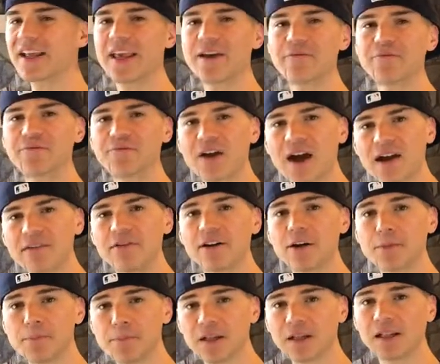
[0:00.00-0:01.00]
to get
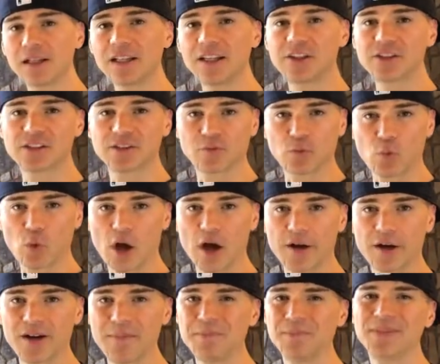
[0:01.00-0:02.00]
500 milliliters of
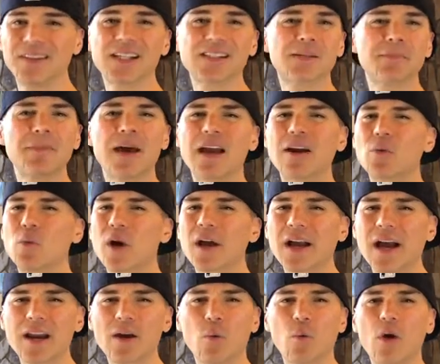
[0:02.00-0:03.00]
water. Doesn't matter what
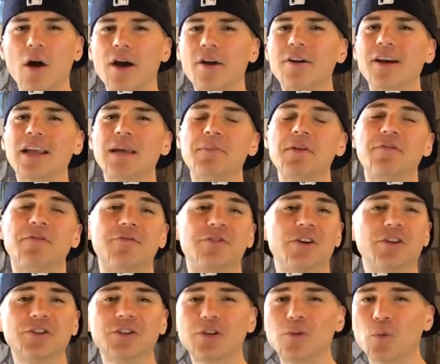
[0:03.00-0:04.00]
kind of water, it can be
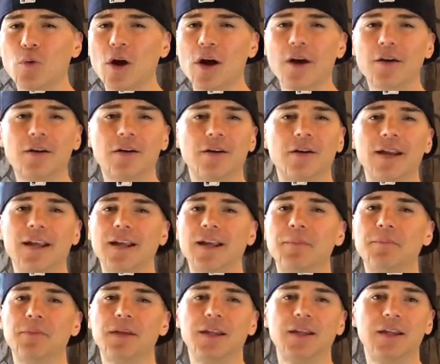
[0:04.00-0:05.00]
filtered water, it can
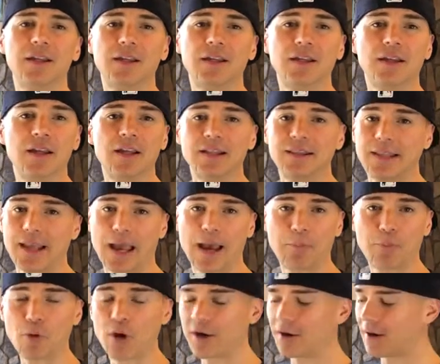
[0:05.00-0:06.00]
be
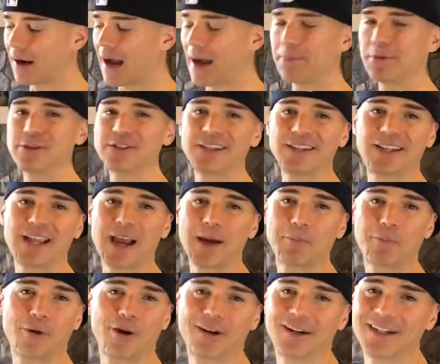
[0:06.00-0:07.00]
tap water. I'm using
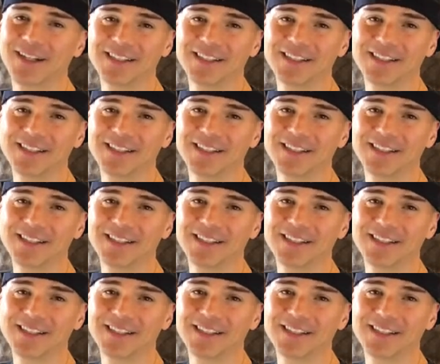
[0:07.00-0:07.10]
tap water, it